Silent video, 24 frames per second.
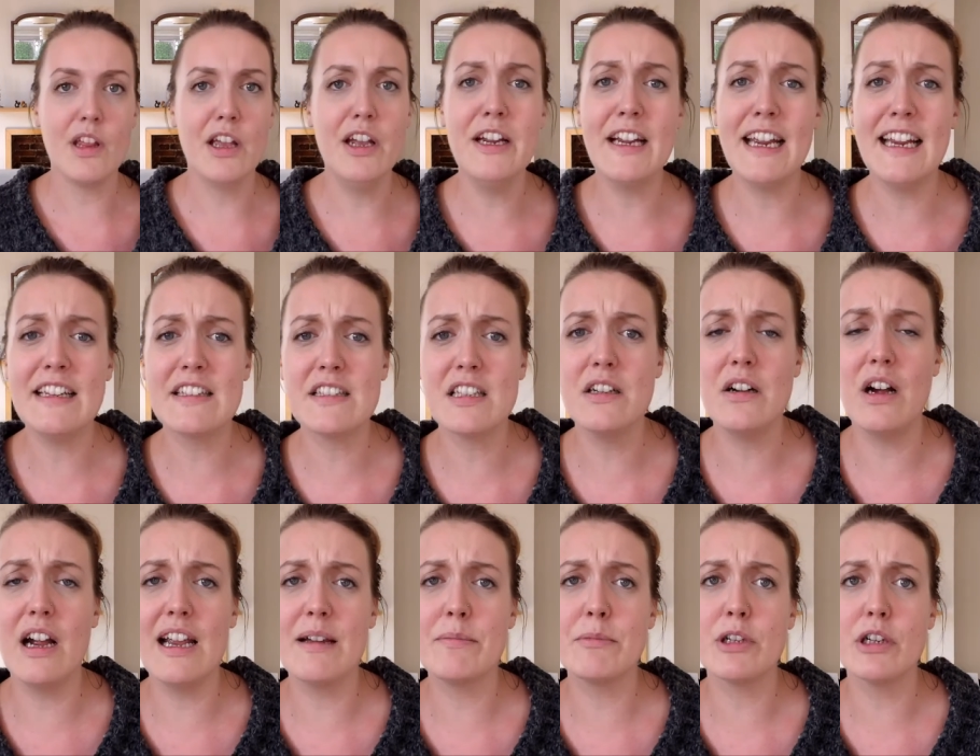okay so
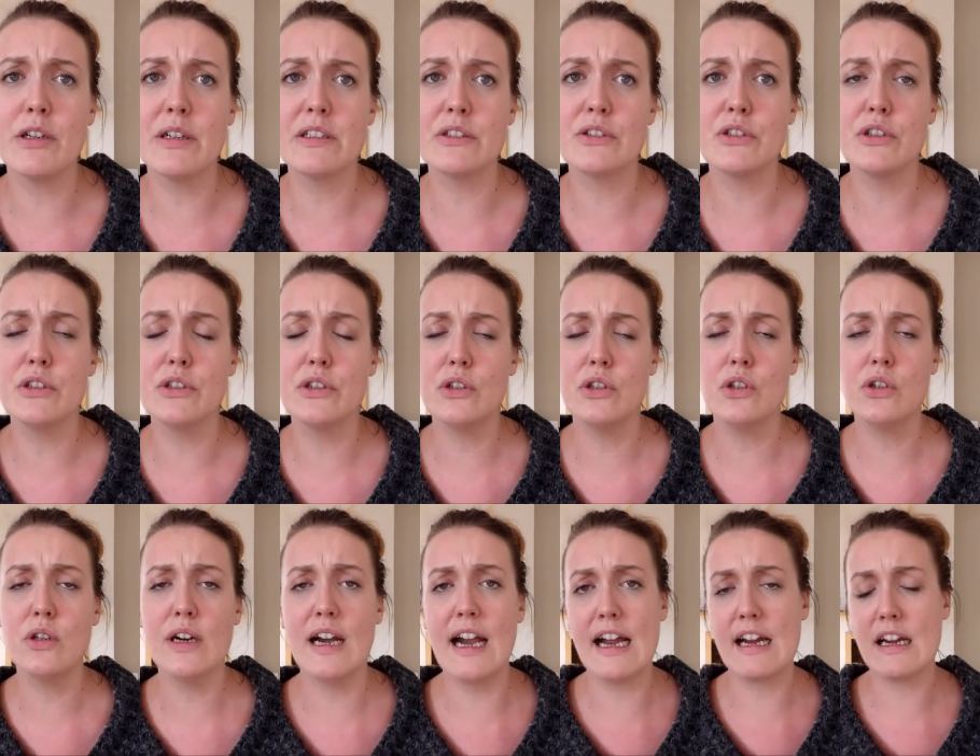I'm going to
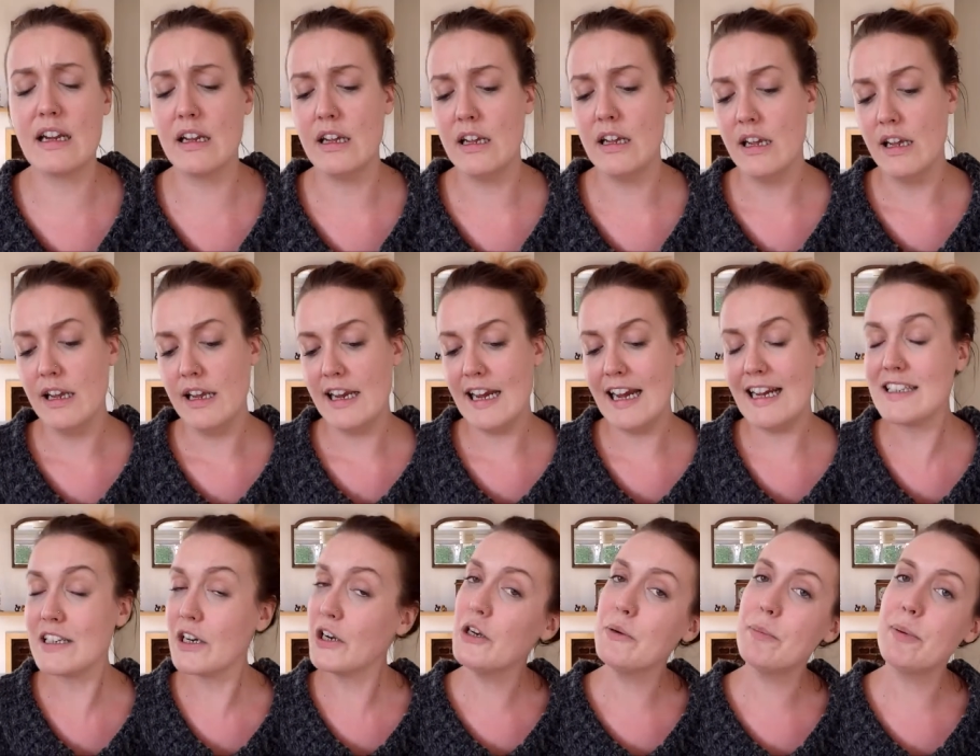crack
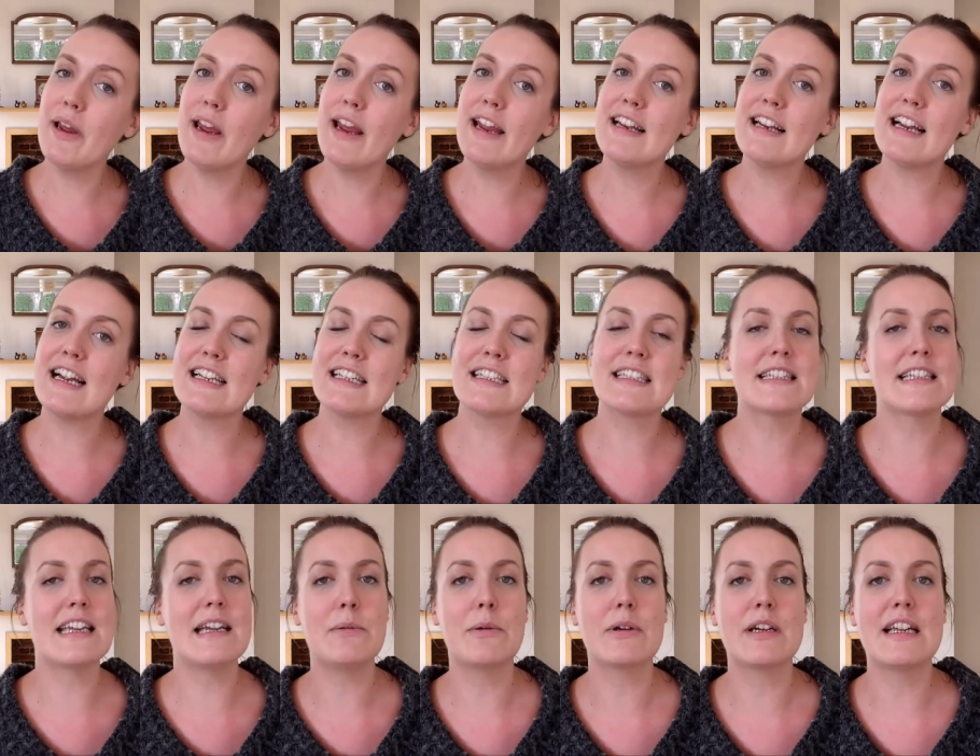it open and
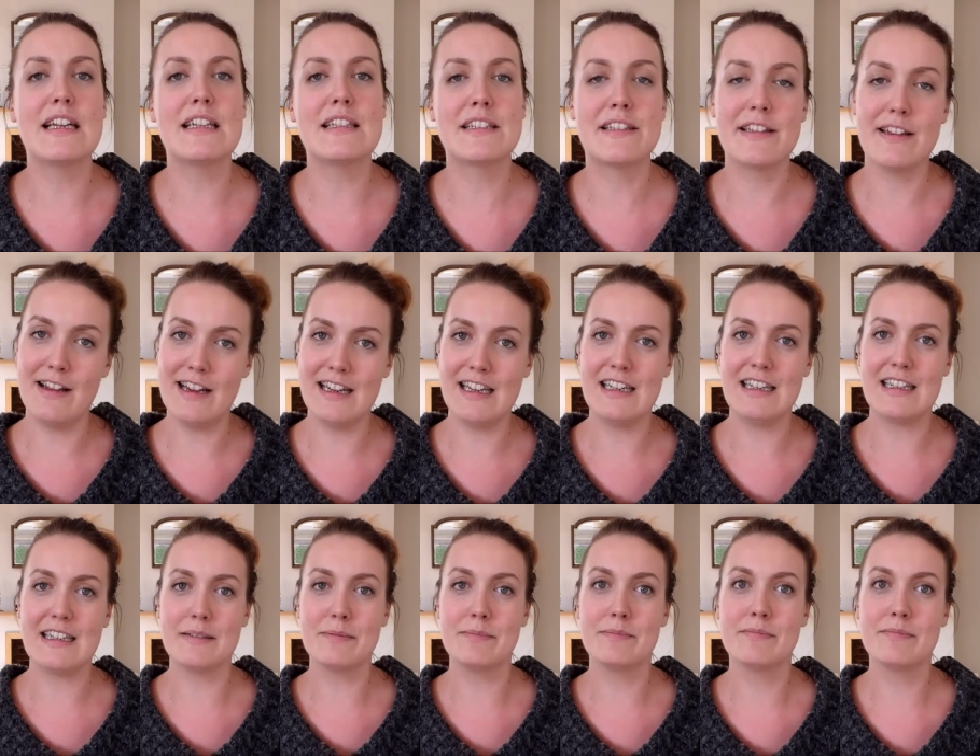see what it's like